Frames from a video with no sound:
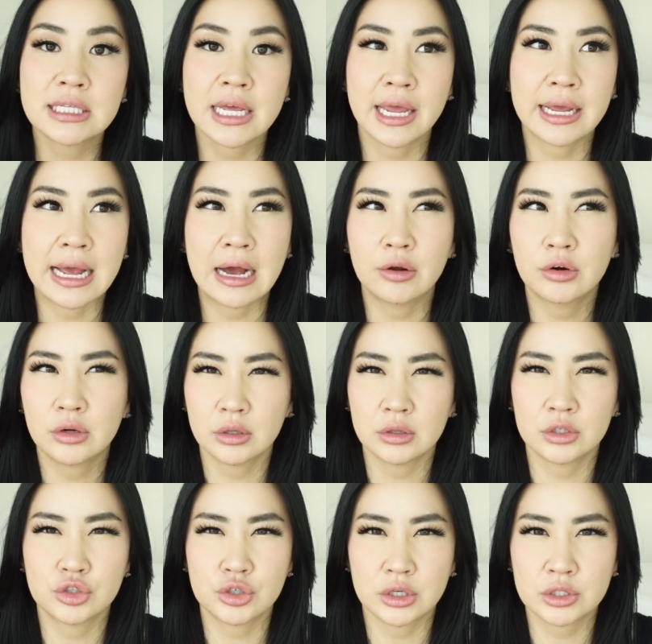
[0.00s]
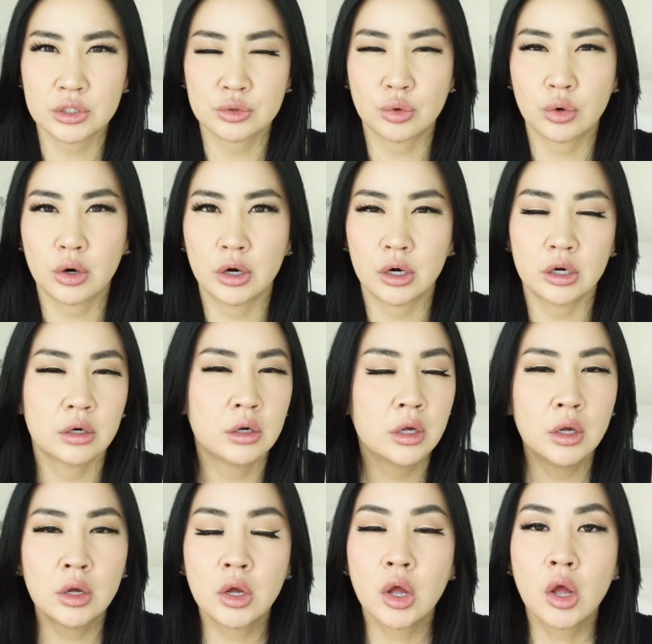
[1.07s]
like out on the drugstore,
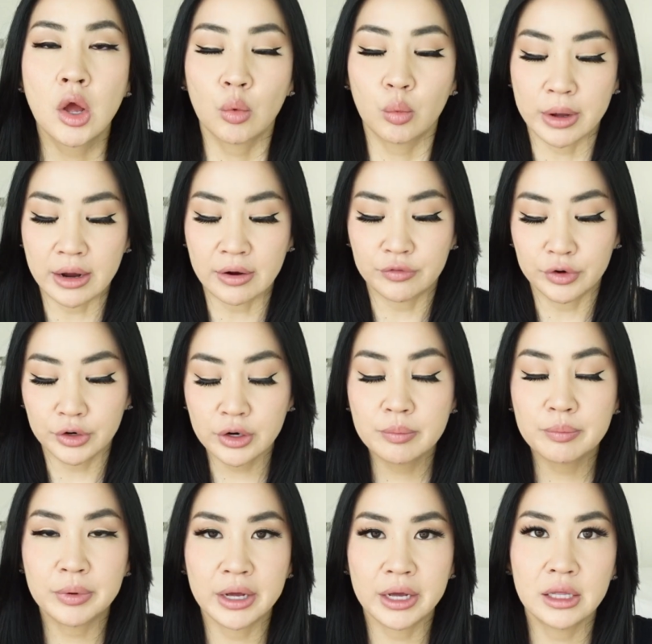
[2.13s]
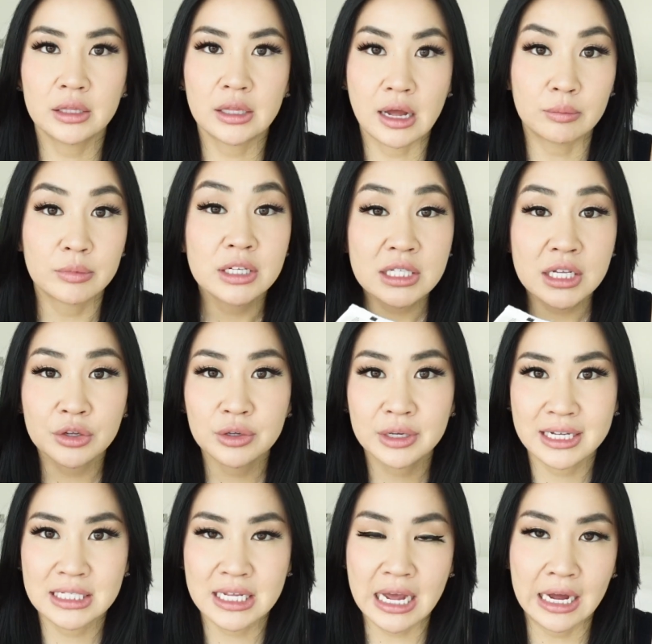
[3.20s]
whatever, but I'm gonna tell you
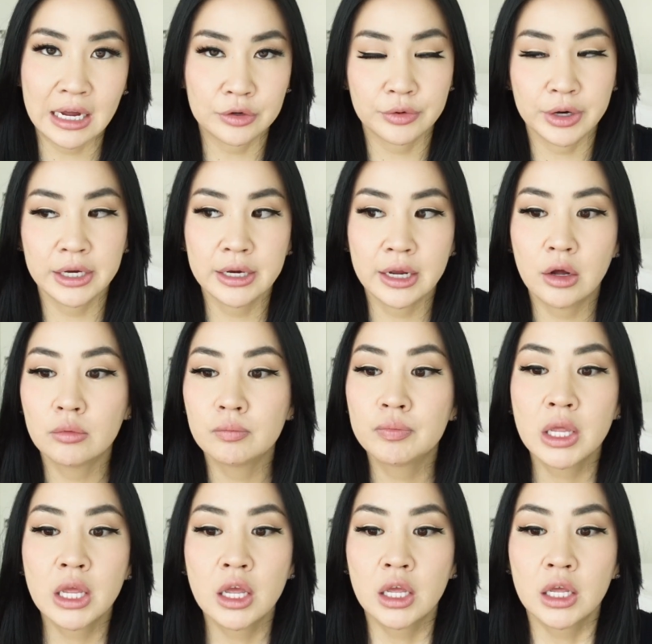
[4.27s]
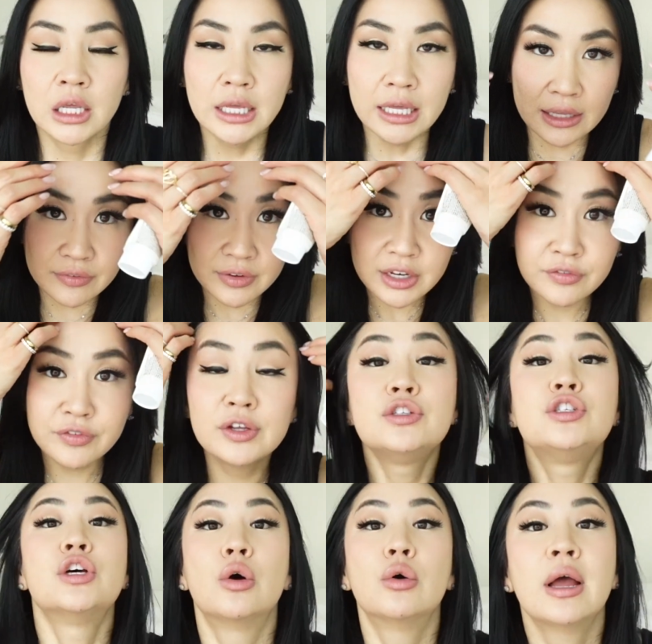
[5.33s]
guys a hack right now. Even if you
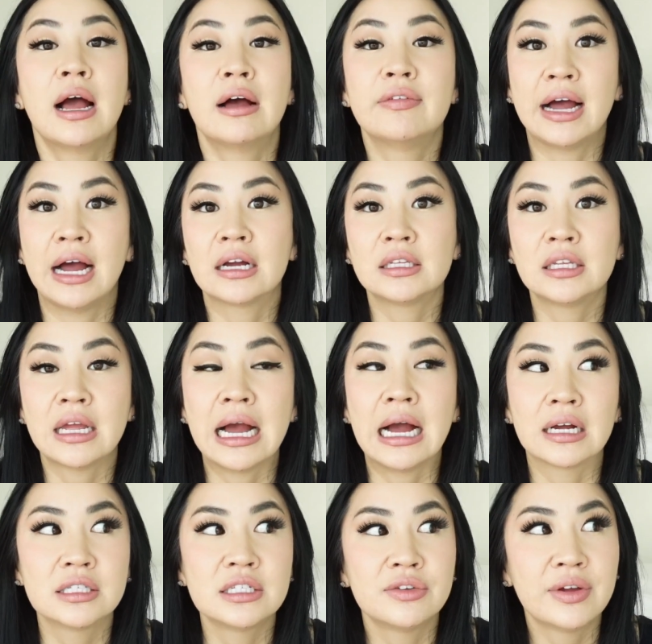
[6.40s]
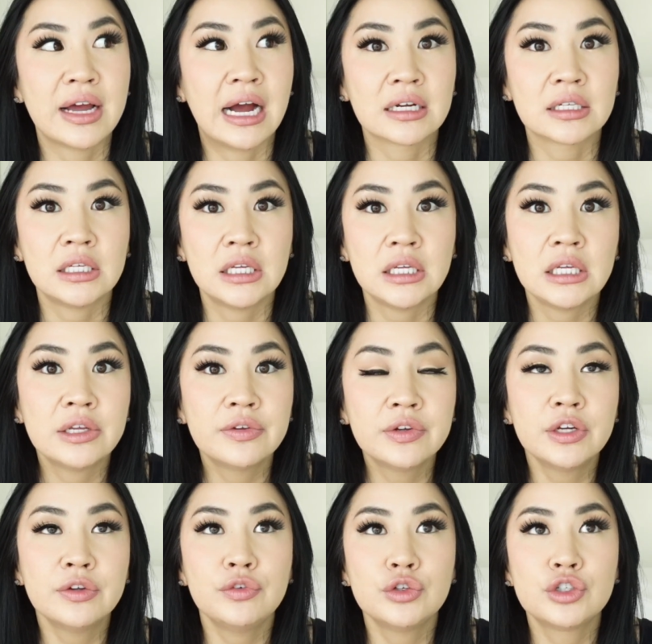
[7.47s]
don't have active acne,
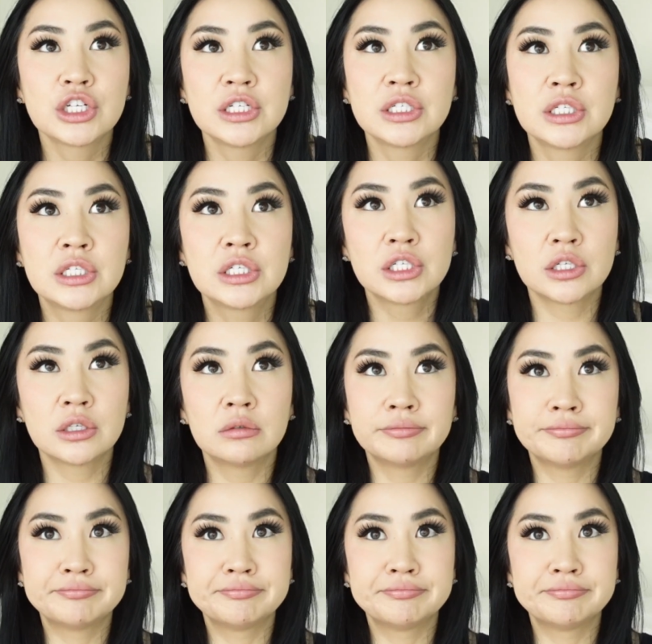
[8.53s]
even if you just,